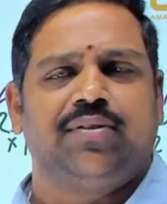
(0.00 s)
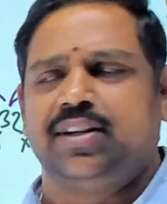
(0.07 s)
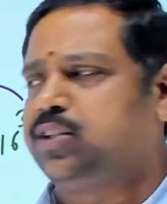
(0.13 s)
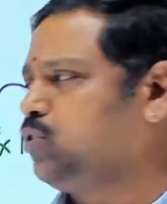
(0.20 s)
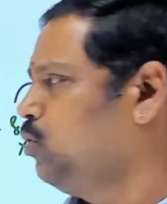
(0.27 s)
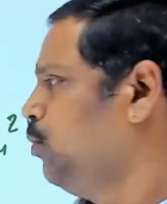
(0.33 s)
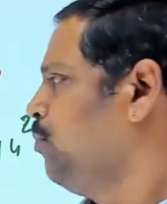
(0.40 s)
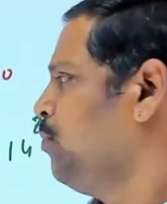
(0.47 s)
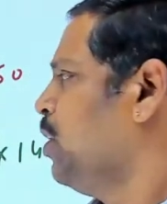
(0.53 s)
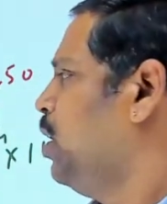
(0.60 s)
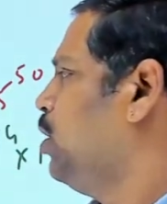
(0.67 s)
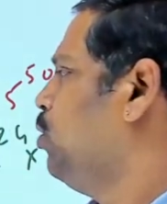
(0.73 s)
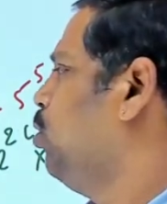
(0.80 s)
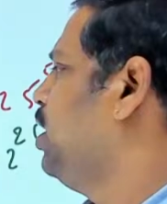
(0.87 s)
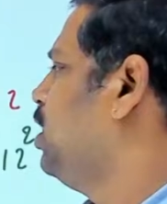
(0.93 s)
So
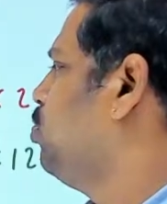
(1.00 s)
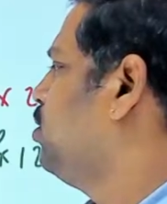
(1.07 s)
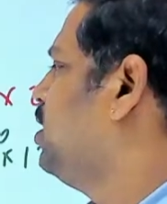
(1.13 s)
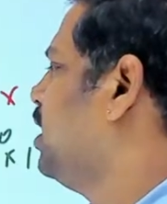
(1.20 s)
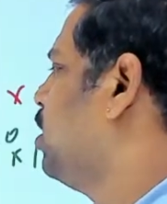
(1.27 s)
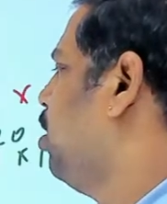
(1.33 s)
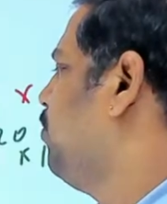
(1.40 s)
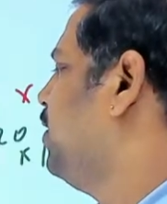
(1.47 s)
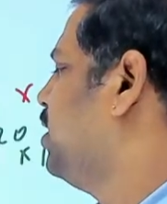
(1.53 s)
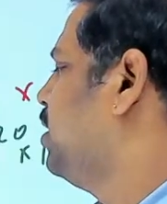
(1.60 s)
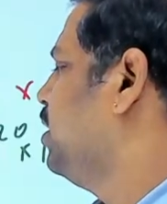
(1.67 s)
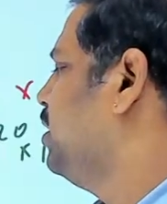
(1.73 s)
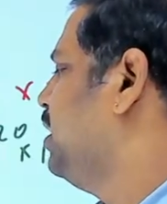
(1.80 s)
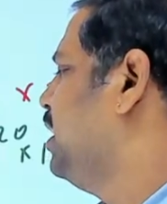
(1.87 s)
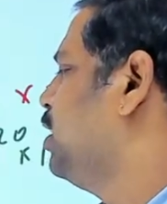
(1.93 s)
no need to think of it.
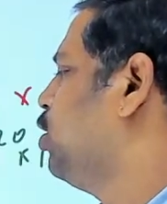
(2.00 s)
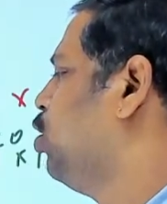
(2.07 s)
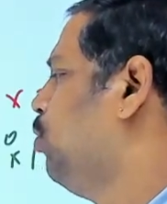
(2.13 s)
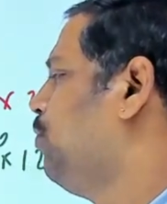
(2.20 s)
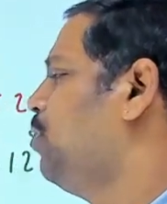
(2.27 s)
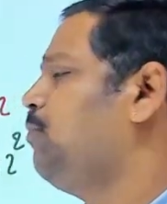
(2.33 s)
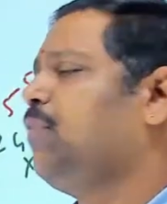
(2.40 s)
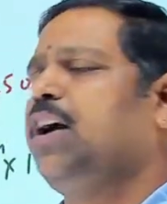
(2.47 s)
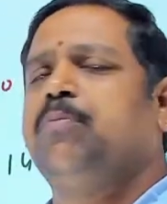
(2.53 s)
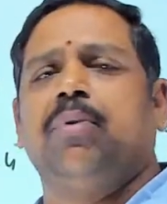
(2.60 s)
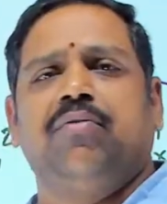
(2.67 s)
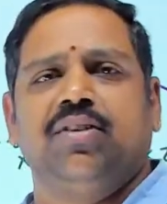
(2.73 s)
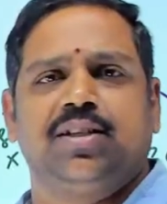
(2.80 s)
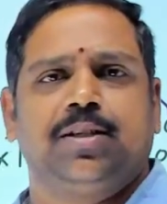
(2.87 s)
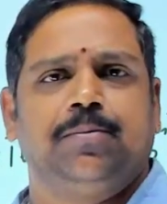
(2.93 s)
Then go for 5
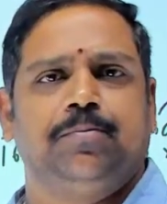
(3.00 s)
powers.